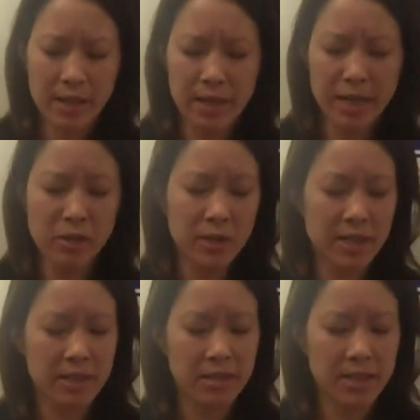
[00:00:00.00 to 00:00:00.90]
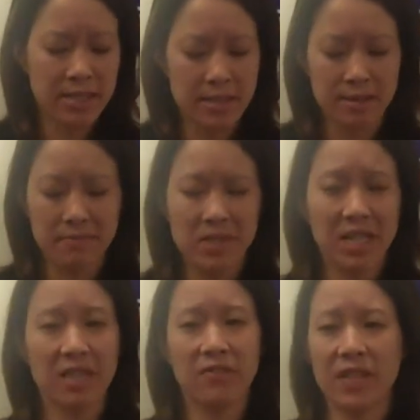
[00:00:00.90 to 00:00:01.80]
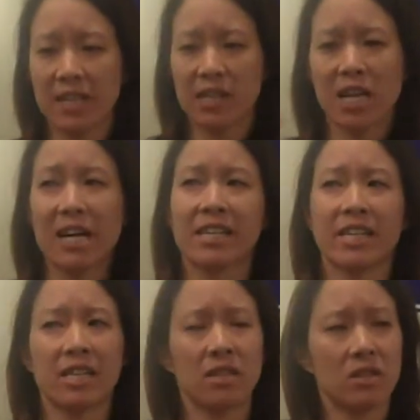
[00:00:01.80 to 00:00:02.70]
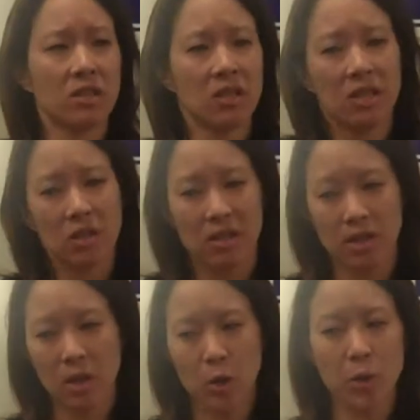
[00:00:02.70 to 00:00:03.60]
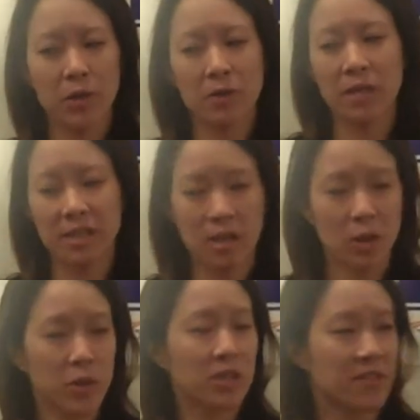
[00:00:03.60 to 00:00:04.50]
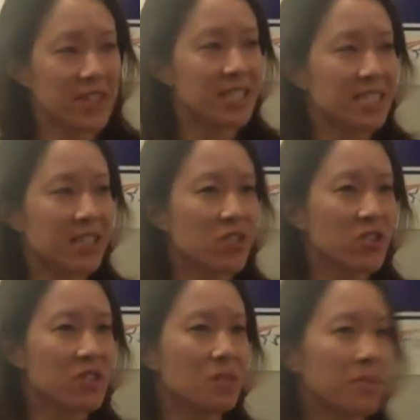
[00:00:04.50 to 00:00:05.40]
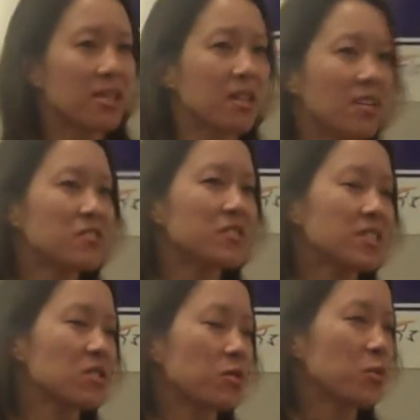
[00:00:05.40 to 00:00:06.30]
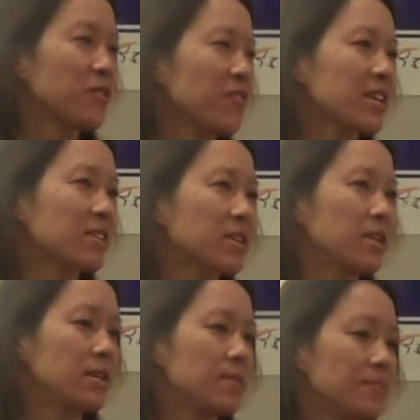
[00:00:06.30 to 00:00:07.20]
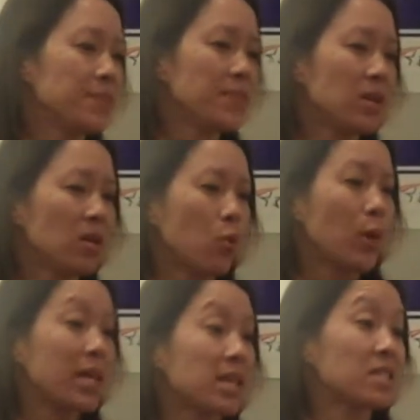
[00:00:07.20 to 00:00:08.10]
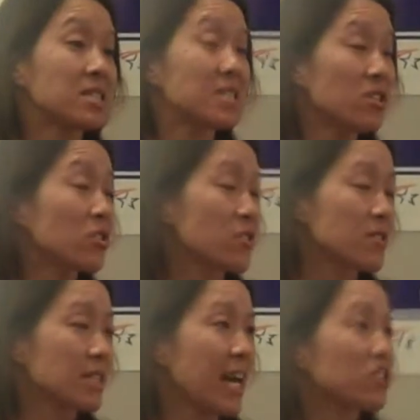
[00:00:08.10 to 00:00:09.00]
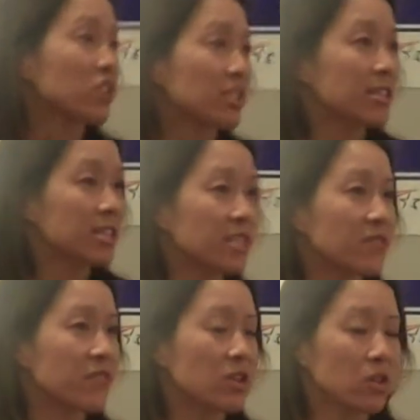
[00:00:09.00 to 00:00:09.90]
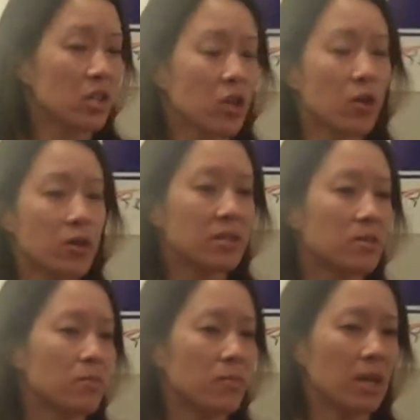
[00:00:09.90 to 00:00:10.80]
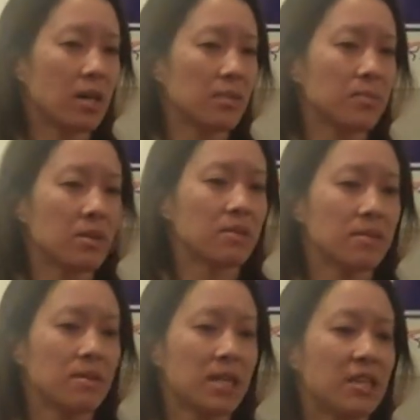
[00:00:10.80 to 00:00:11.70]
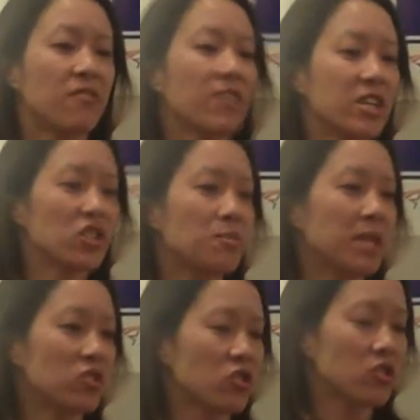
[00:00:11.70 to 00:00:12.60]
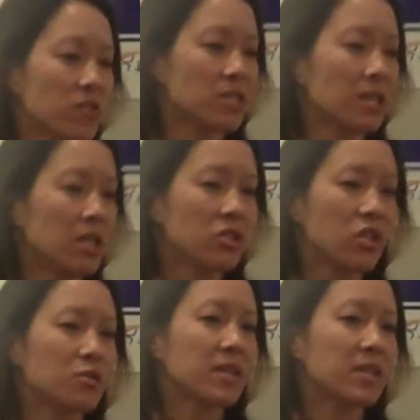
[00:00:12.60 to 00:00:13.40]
Not only does it kind of lock in lower and lower living standards, but it also doesn't reflect the way that seniors actually live. You know, the current inflation measures don't